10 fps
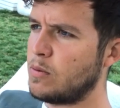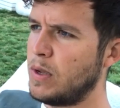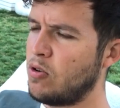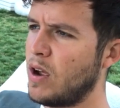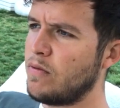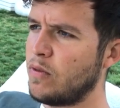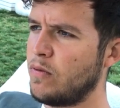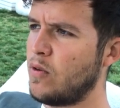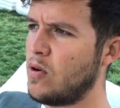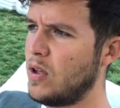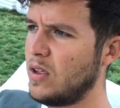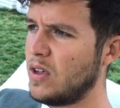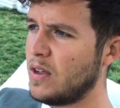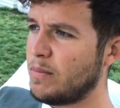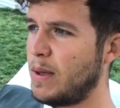to be grateful for.
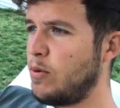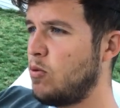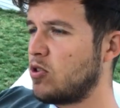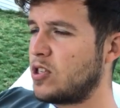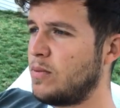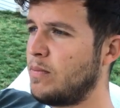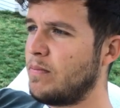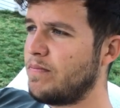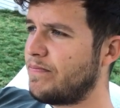Maybe watch some